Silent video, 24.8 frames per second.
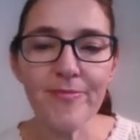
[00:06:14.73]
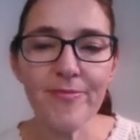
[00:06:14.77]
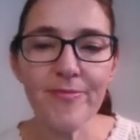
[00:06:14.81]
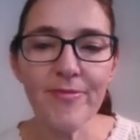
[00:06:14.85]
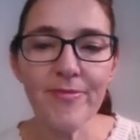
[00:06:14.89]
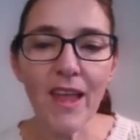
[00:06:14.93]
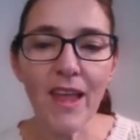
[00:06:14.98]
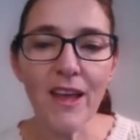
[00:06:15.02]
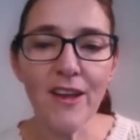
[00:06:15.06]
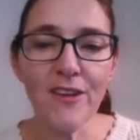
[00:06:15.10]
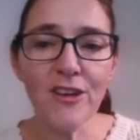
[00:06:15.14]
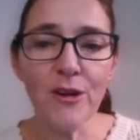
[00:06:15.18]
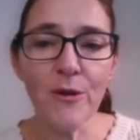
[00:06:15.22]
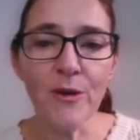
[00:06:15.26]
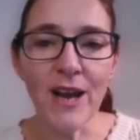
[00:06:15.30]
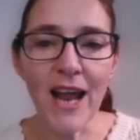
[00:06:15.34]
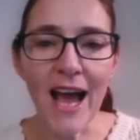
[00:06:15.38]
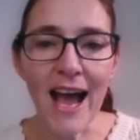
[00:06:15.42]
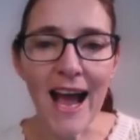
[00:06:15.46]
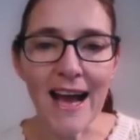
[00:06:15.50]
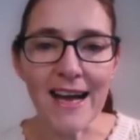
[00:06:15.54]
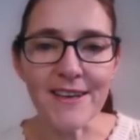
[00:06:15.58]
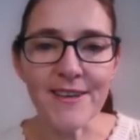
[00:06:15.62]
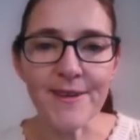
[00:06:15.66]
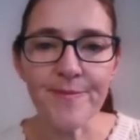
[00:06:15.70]
do an
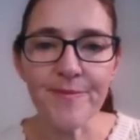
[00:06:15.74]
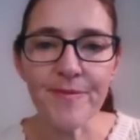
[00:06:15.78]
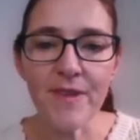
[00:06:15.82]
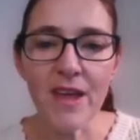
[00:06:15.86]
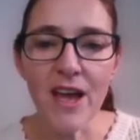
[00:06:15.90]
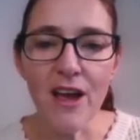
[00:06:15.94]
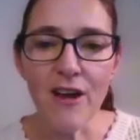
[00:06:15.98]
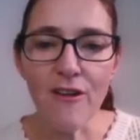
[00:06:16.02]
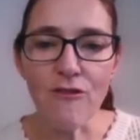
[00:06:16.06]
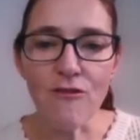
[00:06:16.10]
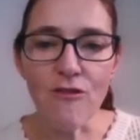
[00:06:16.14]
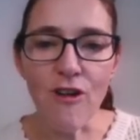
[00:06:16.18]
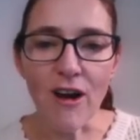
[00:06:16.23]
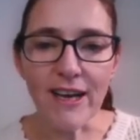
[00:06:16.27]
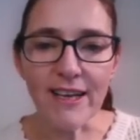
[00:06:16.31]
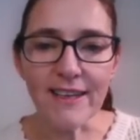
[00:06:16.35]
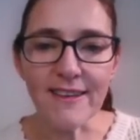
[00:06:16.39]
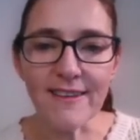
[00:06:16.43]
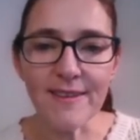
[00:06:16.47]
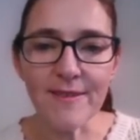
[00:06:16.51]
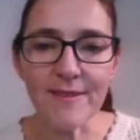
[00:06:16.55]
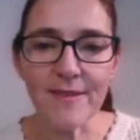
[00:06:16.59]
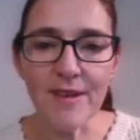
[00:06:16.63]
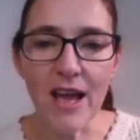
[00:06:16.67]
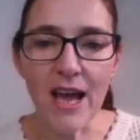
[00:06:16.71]
add. Right,
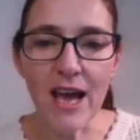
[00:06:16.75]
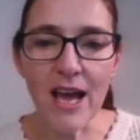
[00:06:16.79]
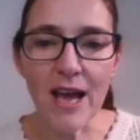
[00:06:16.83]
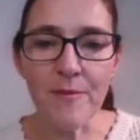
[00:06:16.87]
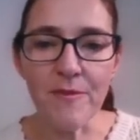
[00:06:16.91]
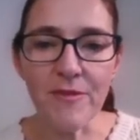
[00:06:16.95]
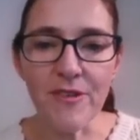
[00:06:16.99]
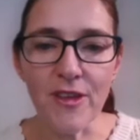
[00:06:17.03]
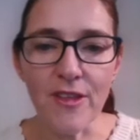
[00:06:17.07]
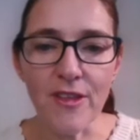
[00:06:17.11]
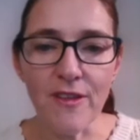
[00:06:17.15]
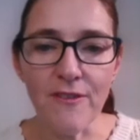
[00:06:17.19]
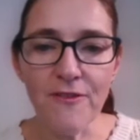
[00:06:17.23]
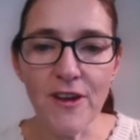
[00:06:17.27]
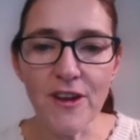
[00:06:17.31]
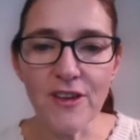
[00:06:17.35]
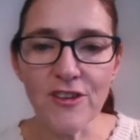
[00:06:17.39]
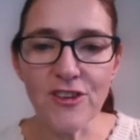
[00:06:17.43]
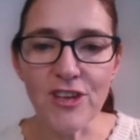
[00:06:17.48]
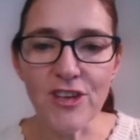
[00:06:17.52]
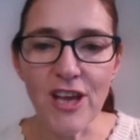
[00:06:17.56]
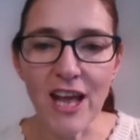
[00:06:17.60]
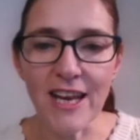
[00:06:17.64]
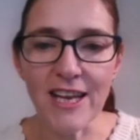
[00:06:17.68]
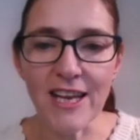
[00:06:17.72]
so the first
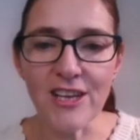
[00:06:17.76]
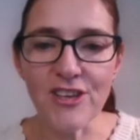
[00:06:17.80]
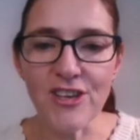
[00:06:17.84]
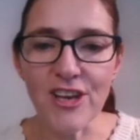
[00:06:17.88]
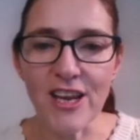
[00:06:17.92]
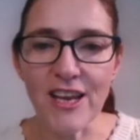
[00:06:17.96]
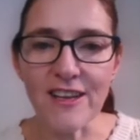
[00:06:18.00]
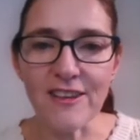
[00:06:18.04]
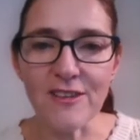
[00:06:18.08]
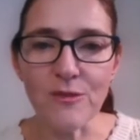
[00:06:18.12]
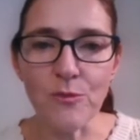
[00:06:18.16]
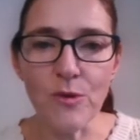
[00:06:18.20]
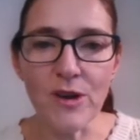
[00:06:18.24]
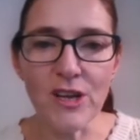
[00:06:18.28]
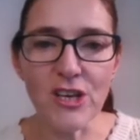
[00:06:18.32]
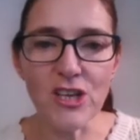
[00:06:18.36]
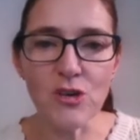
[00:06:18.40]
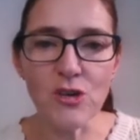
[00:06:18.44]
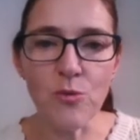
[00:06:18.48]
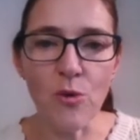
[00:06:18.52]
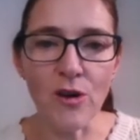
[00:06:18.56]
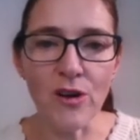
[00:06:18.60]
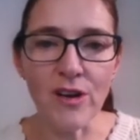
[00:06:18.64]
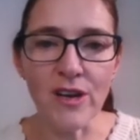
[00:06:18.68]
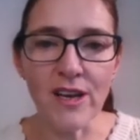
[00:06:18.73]
challenge is which
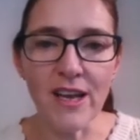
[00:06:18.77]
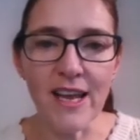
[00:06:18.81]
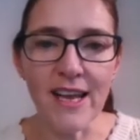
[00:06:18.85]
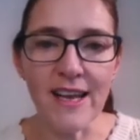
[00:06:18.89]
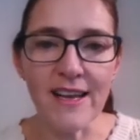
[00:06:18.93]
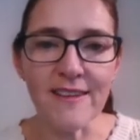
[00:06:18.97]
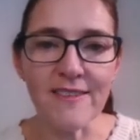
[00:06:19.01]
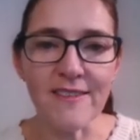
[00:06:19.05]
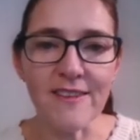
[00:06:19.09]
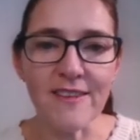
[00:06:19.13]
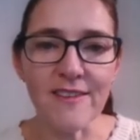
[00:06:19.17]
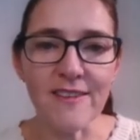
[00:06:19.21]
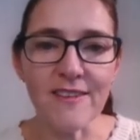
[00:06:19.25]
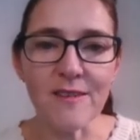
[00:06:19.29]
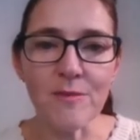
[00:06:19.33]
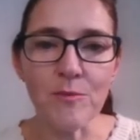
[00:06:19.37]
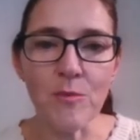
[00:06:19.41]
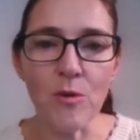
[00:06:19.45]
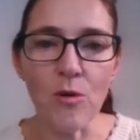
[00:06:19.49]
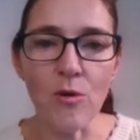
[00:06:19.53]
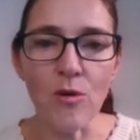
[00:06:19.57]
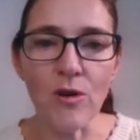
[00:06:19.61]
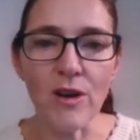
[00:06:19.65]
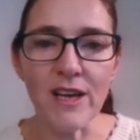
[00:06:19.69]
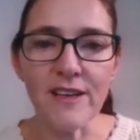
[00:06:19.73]
one is the
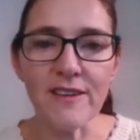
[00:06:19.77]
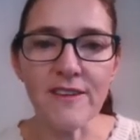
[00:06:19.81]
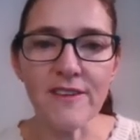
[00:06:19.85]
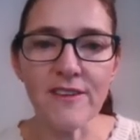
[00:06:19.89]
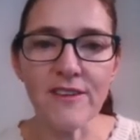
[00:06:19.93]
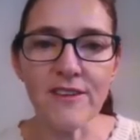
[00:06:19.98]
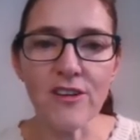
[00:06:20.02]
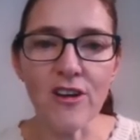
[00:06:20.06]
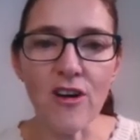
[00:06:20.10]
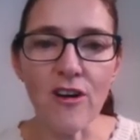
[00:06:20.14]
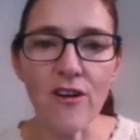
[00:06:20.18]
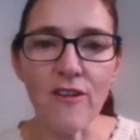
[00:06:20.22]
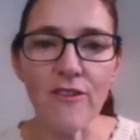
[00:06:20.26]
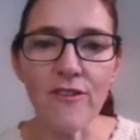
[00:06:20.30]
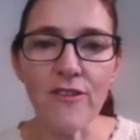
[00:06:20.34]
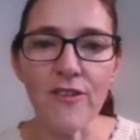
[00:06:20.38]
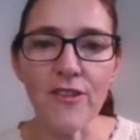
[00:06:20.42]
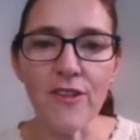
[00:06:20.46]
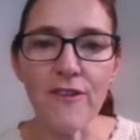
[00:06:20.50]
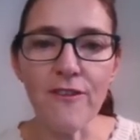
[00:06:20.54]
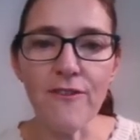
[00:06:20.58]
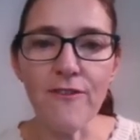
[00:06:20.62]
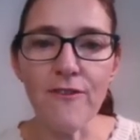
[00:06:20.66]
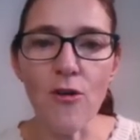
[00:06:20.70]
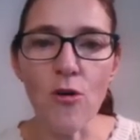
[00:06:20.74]
smallest of the
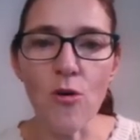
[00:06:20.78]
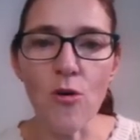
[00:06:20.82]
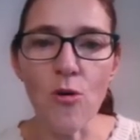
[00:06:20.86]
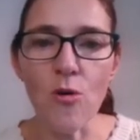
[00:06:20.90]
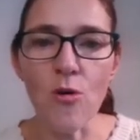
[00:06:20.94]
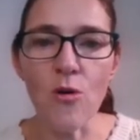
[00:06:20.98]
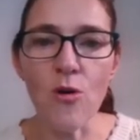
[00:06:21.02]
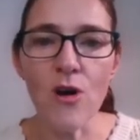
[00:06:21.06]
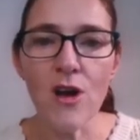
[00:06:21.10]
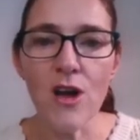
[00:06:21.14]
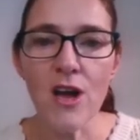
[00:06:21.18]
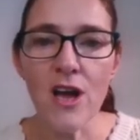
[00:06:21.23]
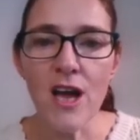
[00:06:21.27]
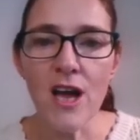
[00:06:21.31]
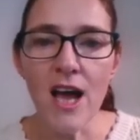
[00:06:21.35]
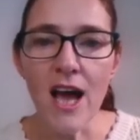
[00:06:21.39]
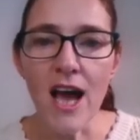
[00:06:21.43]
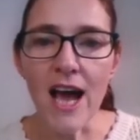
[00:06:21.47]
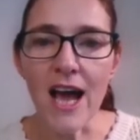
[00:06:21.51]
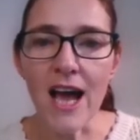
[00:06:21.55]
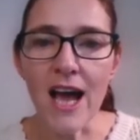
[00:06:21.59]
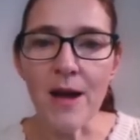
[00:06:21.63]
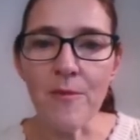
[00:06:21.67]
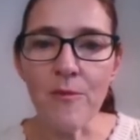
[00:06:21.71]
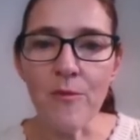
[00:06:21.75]
4?
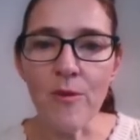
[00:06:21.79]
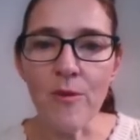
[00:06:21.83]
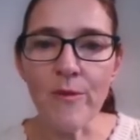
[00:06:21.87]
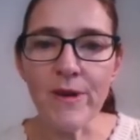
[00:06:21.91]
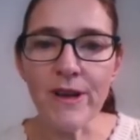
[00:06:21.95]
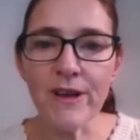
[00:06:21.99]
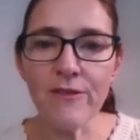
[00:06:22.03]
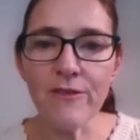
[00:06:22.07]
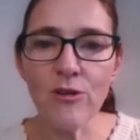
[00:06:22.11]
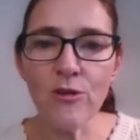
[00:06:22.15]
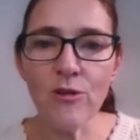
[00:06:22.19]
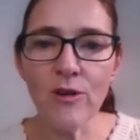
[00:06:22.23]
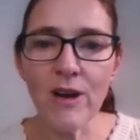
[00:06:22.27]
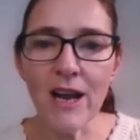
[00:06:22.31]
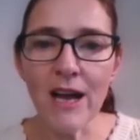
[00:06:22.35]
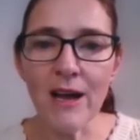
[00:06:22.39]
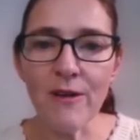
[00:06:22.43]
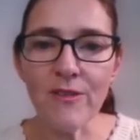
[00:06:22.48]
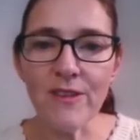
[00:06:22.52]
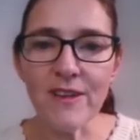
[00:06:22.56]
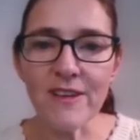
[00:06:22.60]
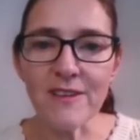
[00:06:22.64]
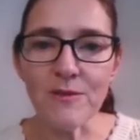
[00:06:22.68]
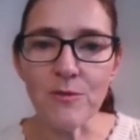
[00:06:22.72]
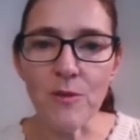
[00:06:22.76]
Well, we can rule out
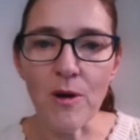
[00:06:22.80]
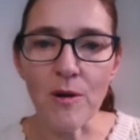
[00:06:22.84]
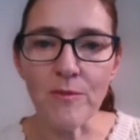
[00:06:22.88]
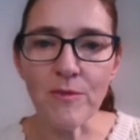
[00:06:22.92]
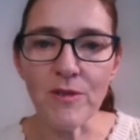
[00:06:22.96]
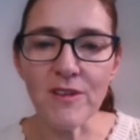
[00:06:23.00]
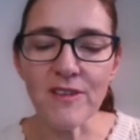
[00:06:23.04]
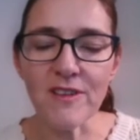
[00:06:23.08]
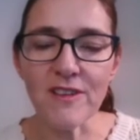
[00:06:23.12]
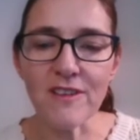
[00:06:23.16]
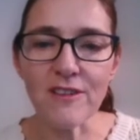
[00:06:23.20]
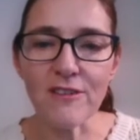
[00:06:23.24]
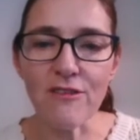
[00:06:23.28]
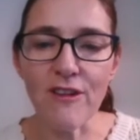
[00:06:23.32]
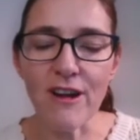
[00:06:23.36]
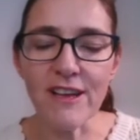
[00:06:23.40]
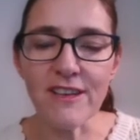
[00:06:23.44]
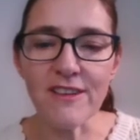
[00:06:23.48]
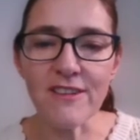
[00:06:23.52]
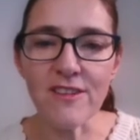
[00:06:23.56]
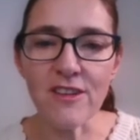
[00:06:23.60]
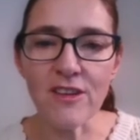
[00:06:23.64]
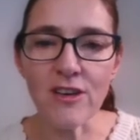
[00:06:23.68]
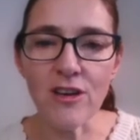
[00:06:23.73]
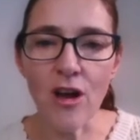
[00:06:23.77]
this one because it's greater
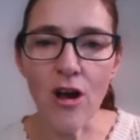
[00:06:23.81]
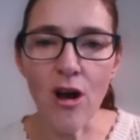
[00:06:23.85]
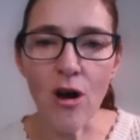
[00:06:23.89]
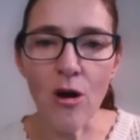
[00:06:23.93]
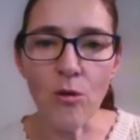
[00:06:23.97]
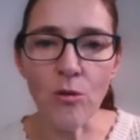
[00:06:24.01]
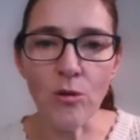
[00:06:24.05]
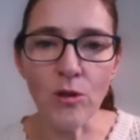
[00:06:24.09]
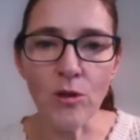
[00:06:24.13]
than a whole.